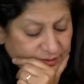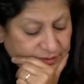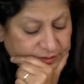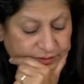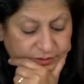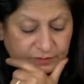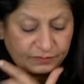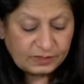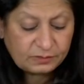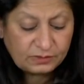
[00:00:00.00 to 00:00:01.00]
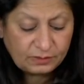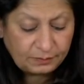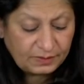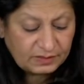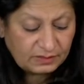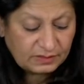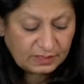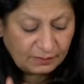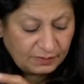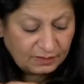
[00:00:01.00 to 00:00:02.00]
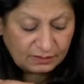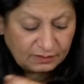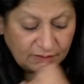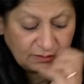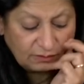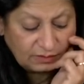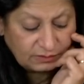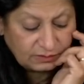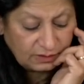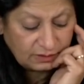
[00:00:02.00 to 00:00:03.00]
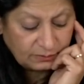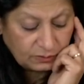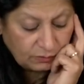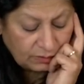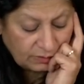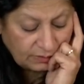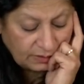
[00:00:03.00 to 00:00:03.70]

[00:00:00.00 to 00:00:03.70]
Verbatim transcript: So if this your person is coming, and you need to tell them to work on